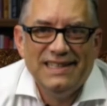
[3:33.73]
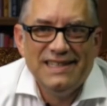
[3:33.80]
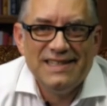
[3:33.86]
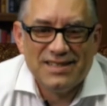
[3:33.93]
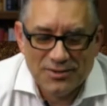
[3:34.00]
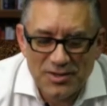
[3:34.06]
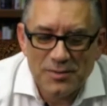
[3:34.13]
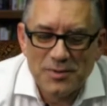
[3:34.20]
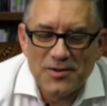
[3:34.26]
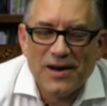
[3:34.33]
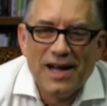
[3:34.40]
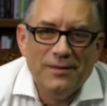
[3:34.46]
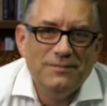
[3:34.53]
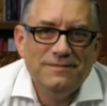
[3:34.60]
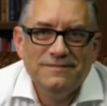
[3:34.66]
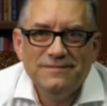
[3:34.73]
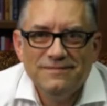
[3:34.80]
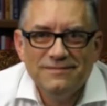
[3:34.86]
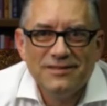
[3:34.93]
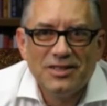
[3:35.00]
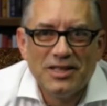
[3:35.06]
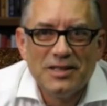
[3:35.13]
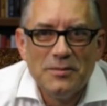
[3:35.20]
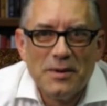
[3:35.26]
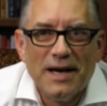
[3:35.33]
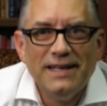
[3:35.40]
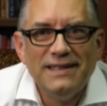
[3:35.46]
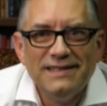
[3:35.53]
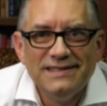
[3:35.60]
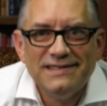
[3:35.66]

So subscribe. Click the button.